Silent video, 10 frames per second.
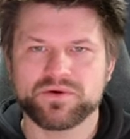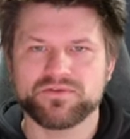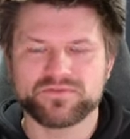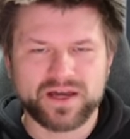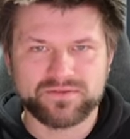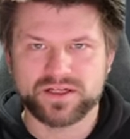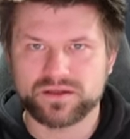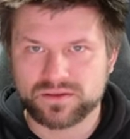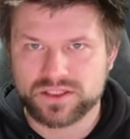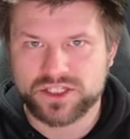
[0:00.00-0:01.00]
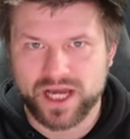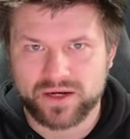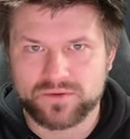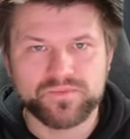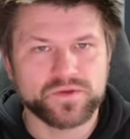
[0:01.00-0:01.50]
We've covered it on this
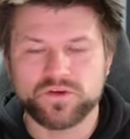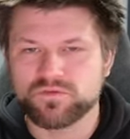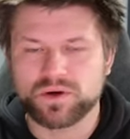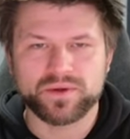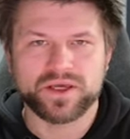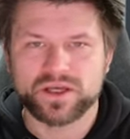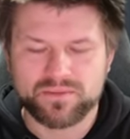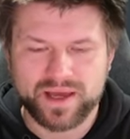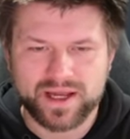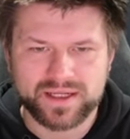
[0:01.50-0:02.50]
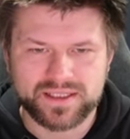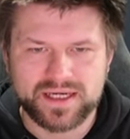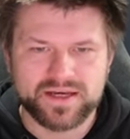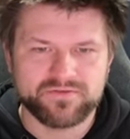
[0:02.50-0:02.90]
channel. You've probably heard about it.